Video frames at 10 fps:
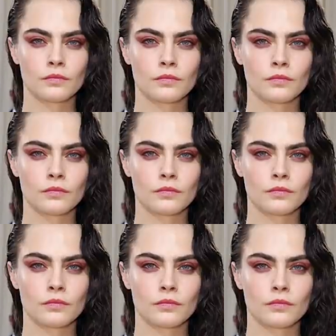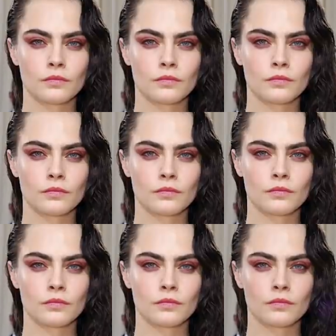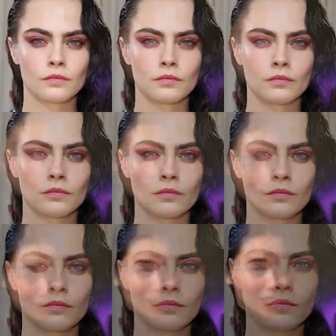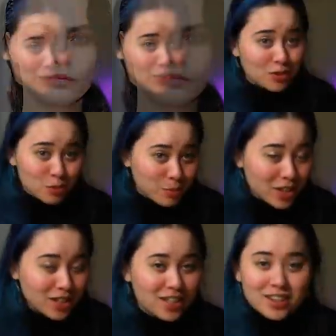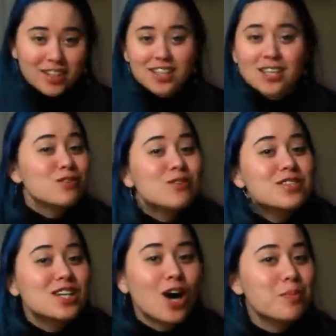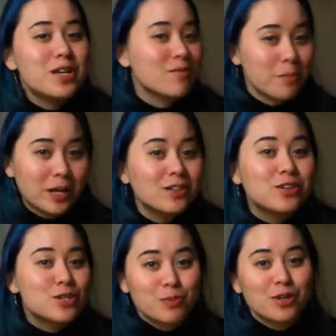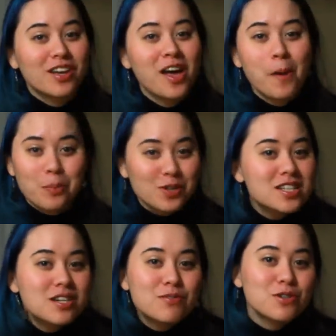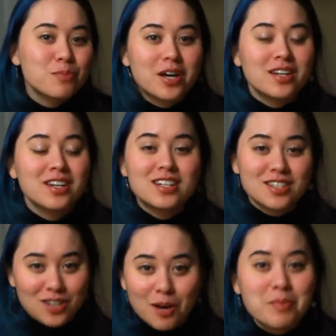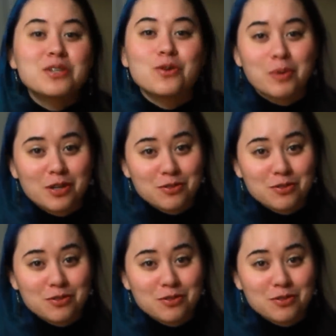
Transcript: is progressive. Pegging just means you like having stuff in your butt, and like, even if it's a copy of a bell hooks book, putting stuff in your butt does not make you a better